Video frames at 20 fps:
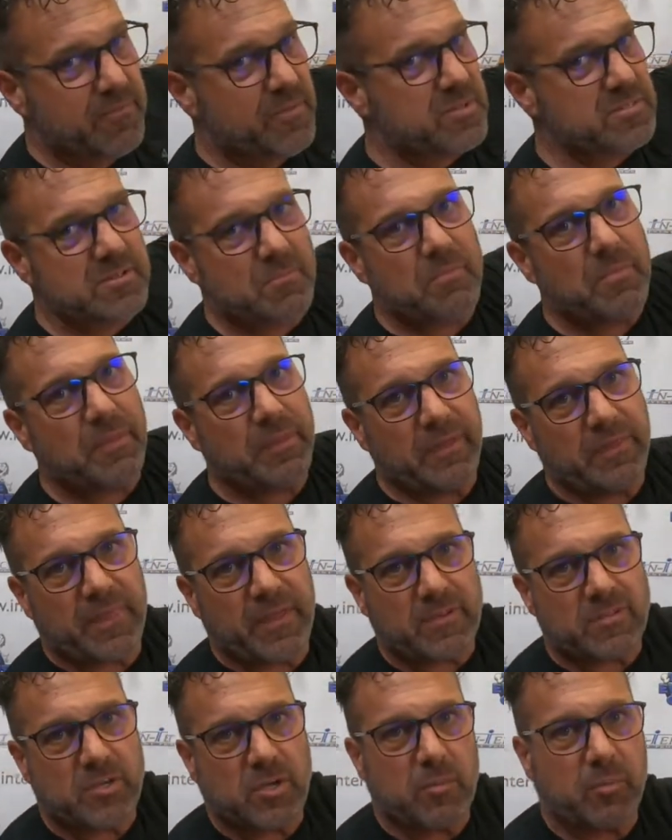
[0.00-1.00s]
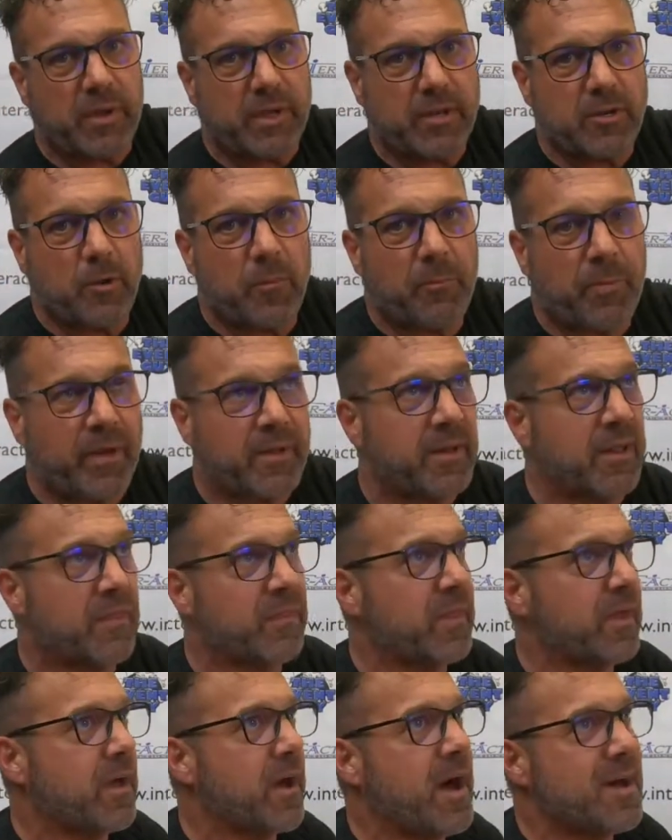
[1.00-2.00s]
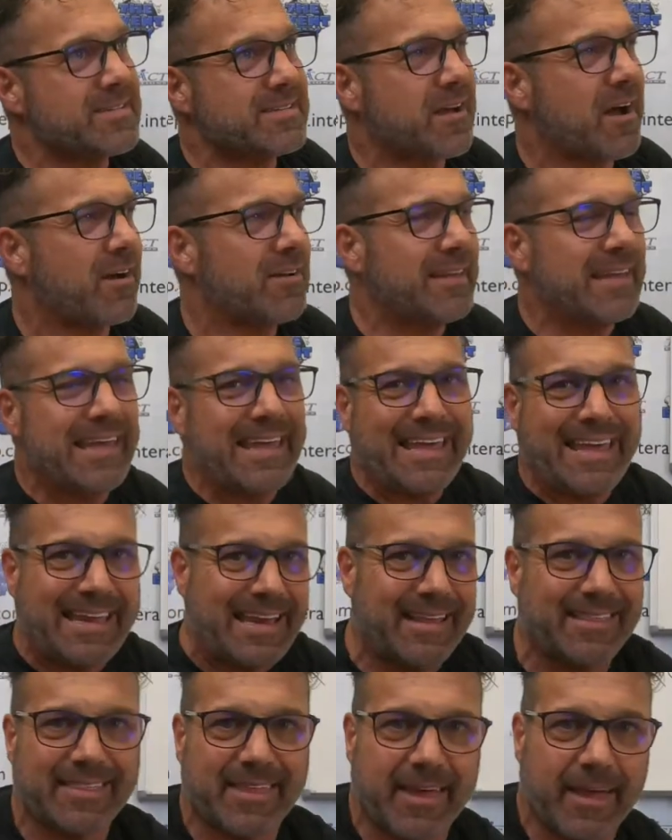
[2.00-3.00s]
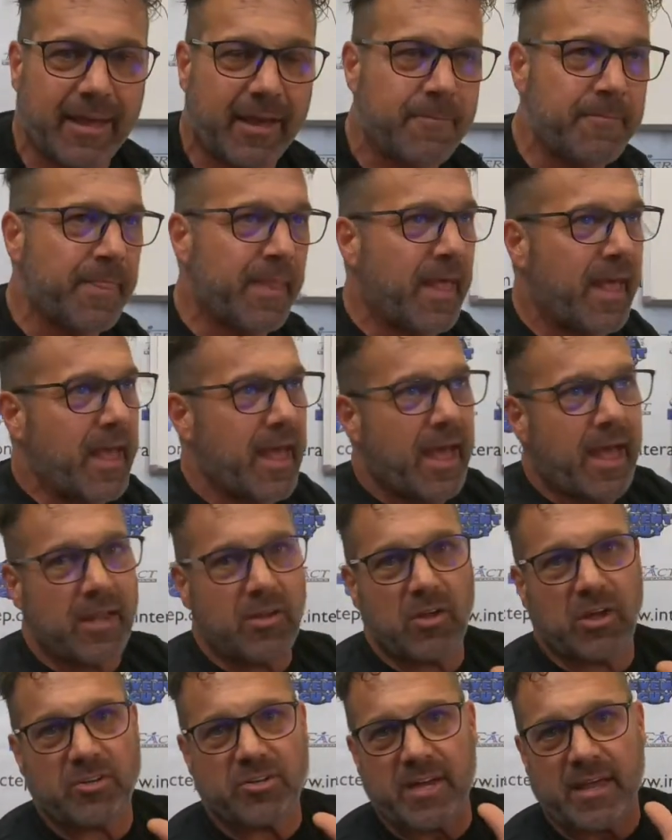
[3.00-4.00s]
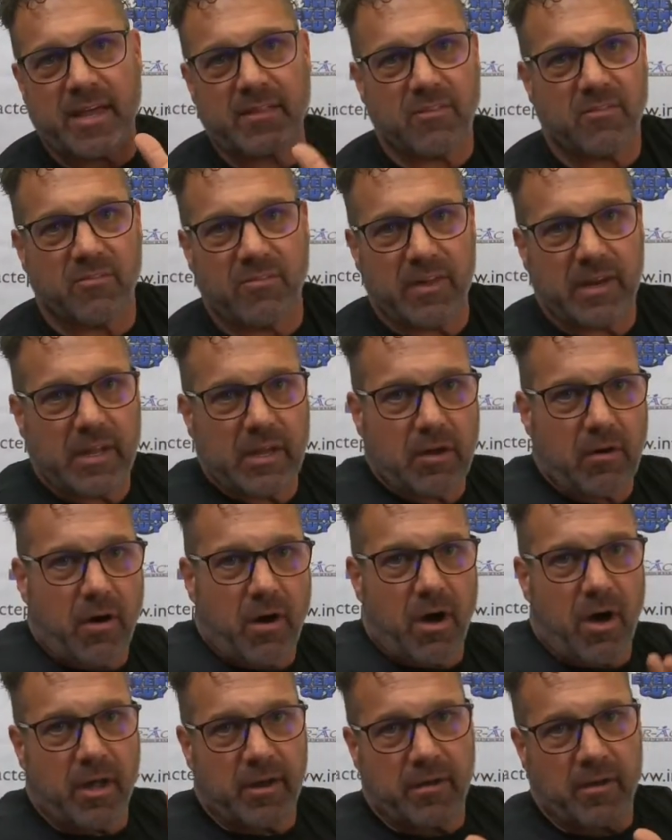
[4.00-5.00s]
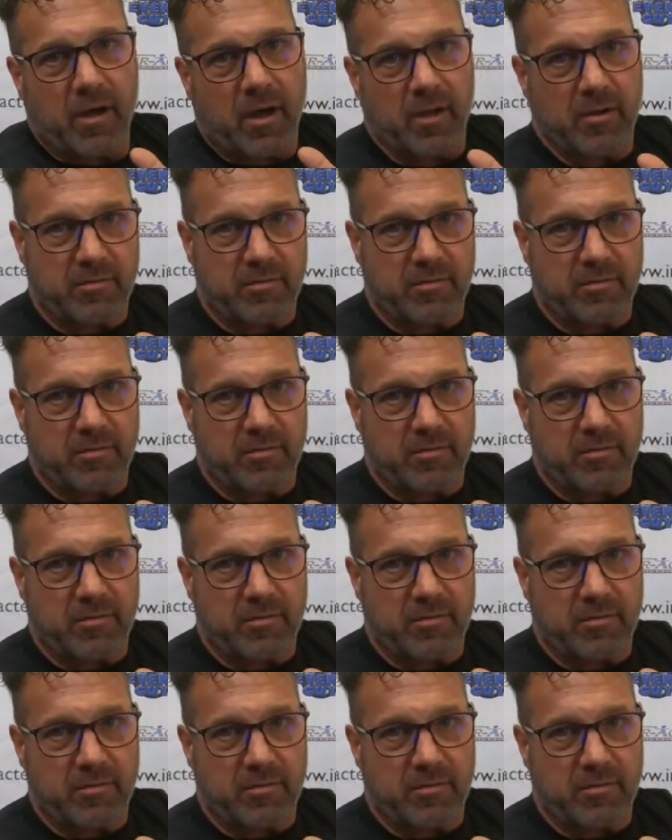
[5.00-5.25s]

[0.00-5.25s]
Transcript: There's a million things you can bring into a picnic that costs hardly anything, and you can check out the video on